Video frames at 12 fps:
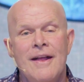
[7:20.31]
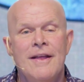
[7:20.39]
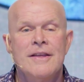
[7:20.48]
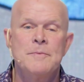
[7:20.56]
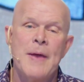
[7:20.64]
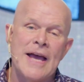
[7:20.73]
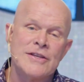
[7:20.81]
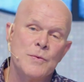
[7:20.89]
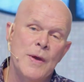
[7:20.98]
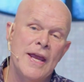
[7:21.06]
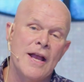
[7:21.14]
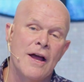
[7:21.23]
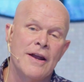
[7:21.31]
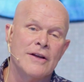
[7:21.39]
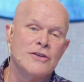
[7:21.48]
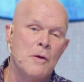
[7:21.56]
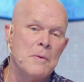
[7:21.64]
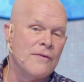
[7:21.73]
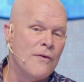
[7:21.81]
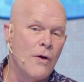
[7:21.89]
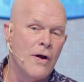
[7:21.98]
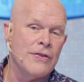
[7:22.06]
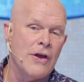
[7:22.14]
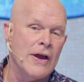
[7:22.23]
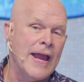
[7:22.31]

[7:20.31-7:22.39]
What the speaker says: This past week, on October 4th, our